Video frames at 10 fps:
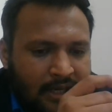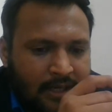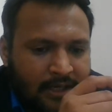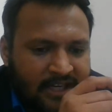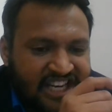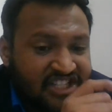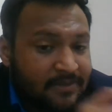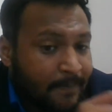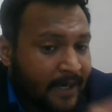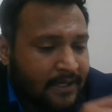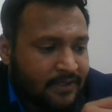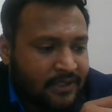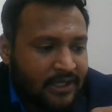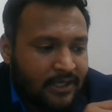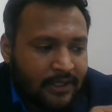uh, inspect
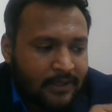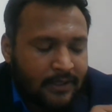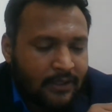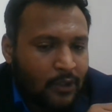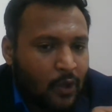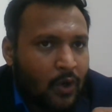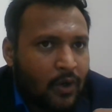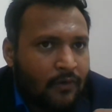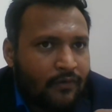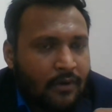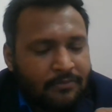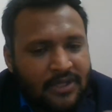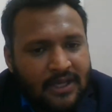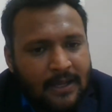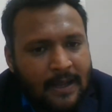the law from
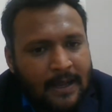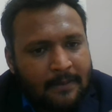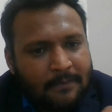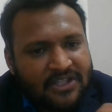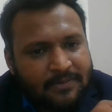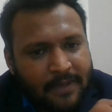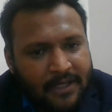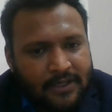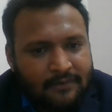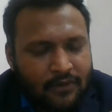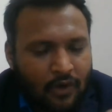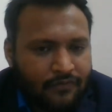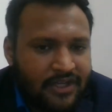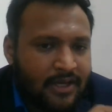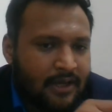the perspective
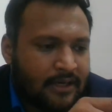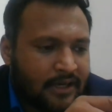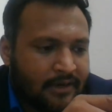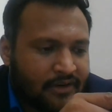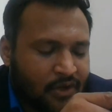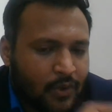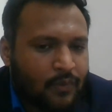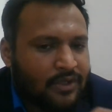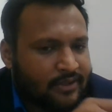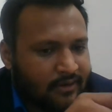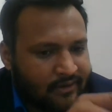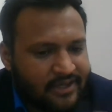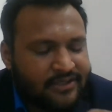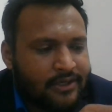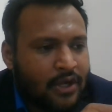of the universal
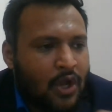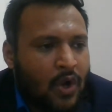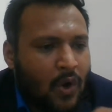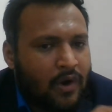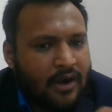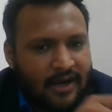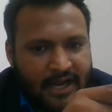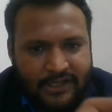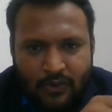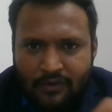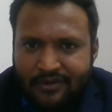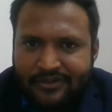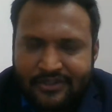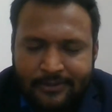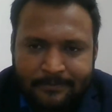reason or natural
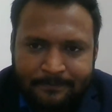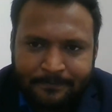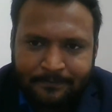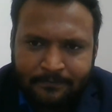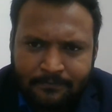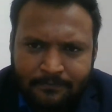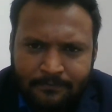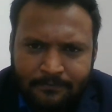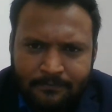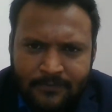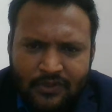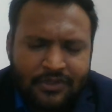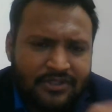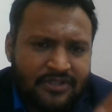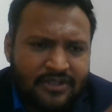reason. So
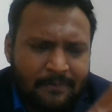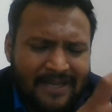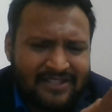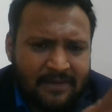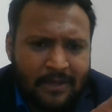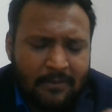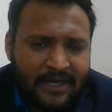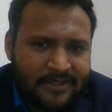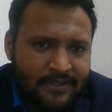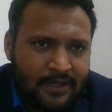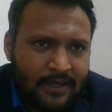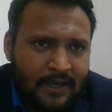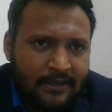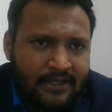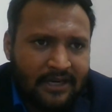this is the basic premise.
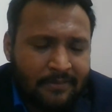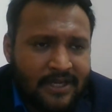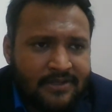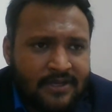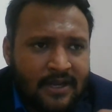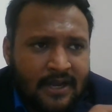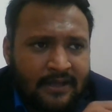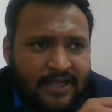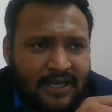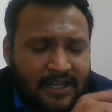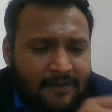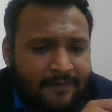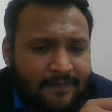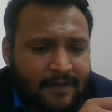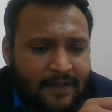That means that
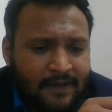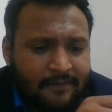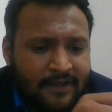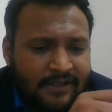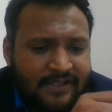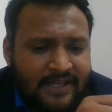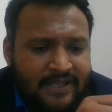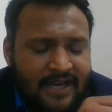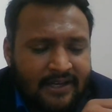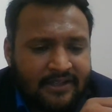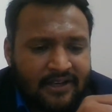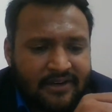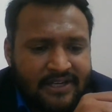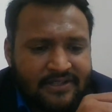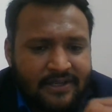if we'll see that the
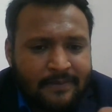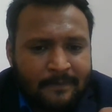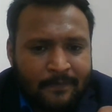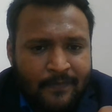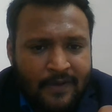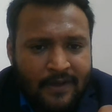reason